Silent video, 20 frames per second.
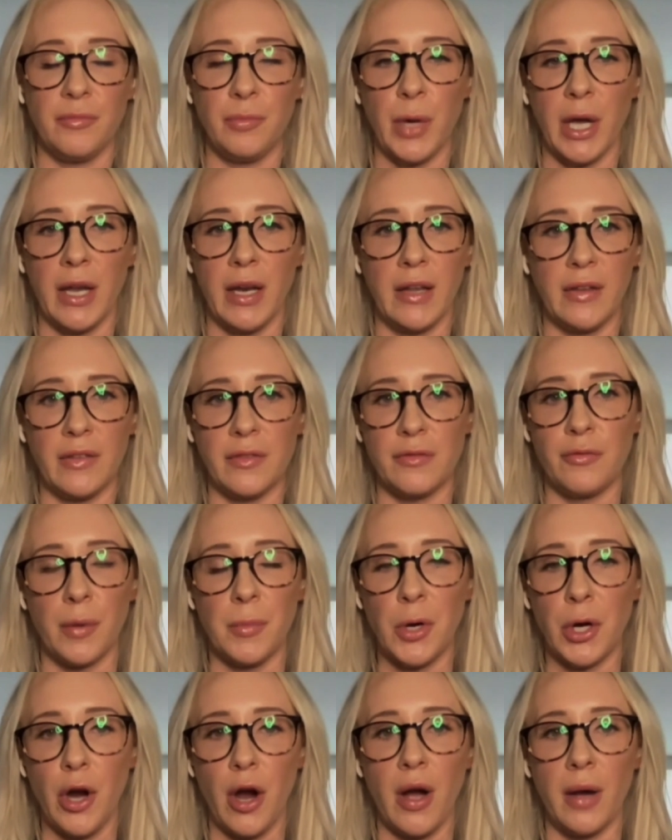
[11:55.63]
but as a
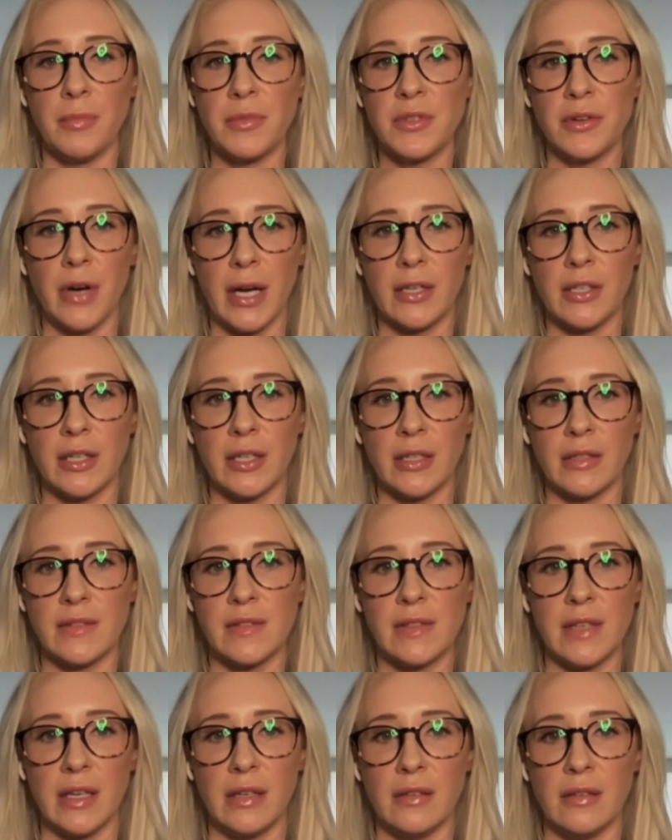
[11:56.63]
former comms director
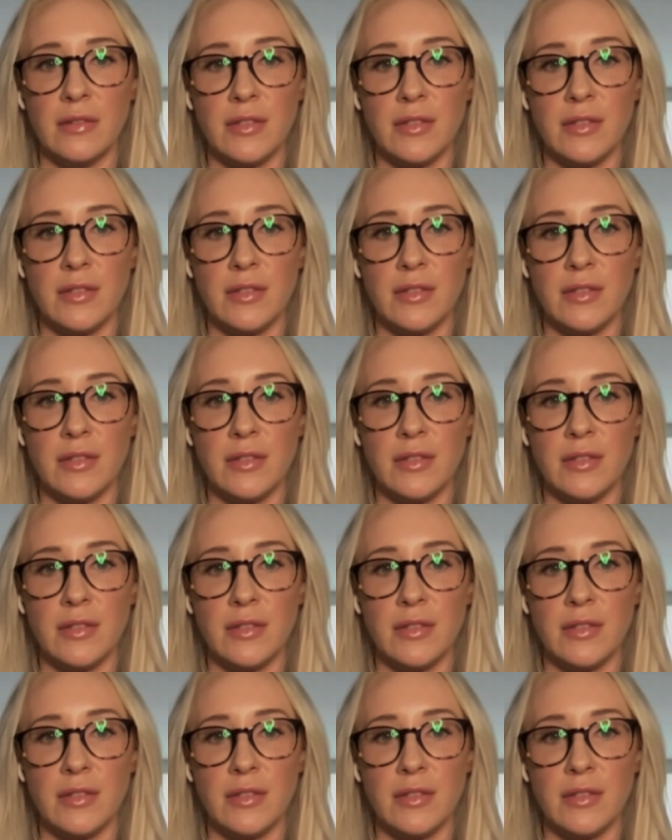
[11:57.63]
in